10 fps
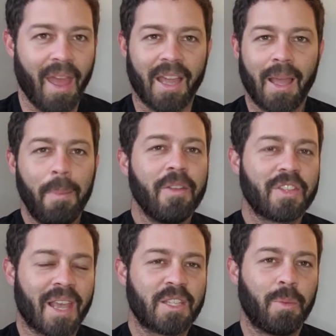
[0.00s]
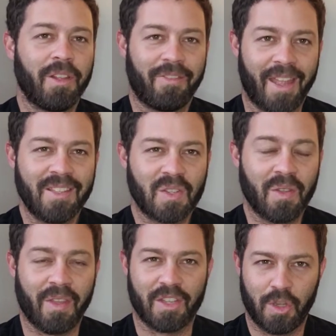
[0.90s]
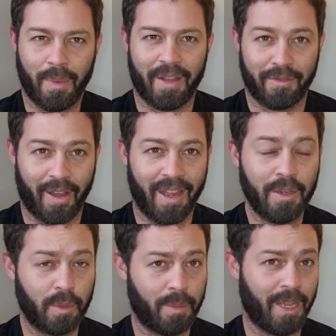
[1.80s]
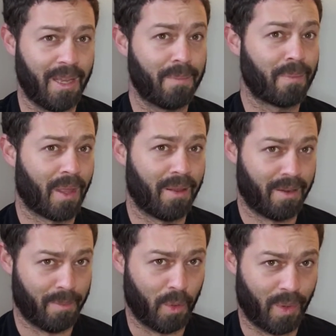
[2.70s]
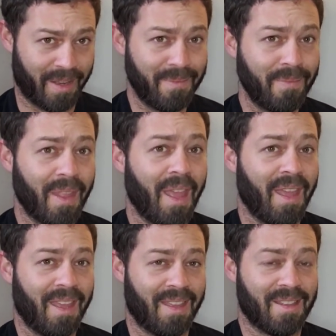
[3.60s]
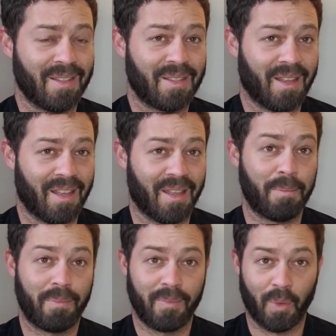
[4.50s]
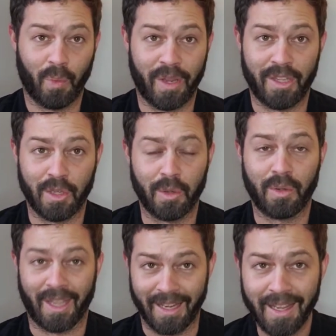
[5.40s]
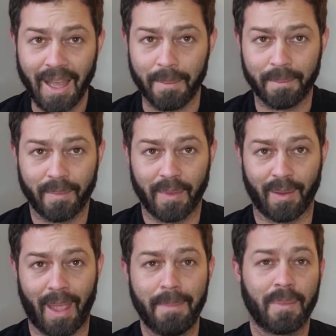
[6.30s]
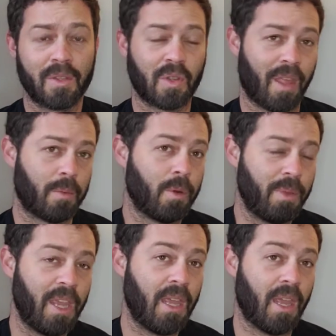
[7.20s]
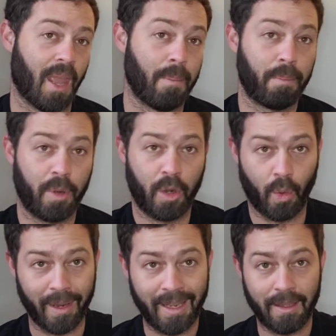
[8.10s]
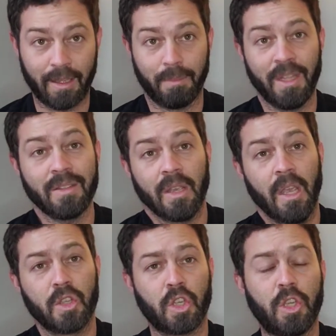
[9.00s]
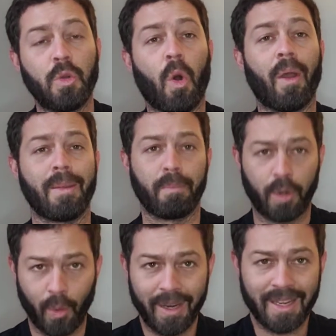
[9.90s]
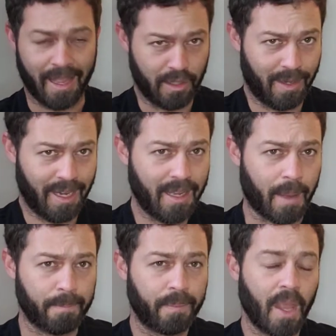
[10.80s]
A couple of taxable events that you might find would be, number one is when you get income, okay? So that would be employment. So you are employed and you get income.